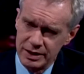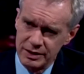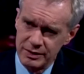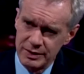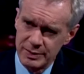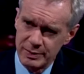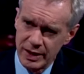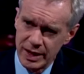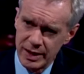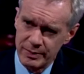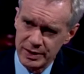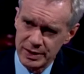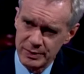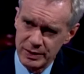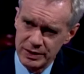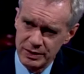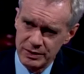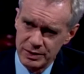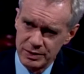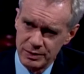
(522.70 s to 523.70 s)
the newspapers
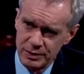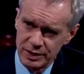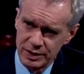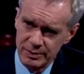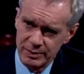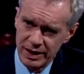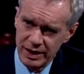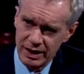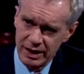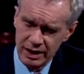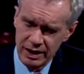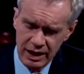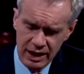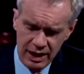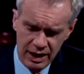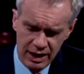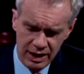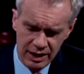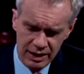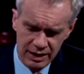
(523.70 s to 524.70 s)
when you talked about
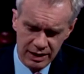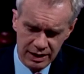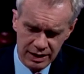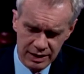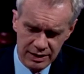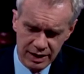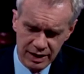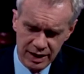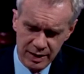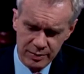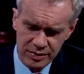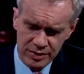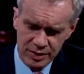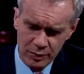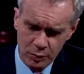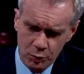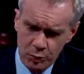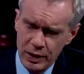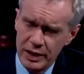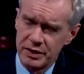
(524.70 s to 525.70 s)
the
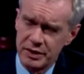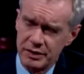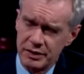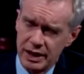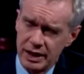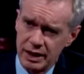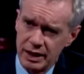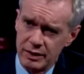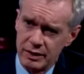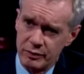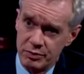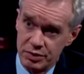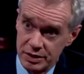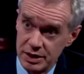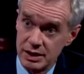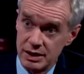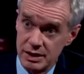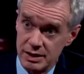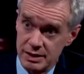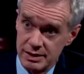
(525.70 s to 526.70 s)
deliberate withering of
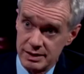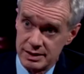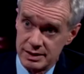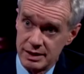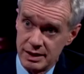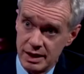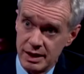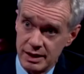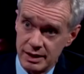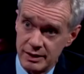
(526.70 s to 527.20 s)
Britain's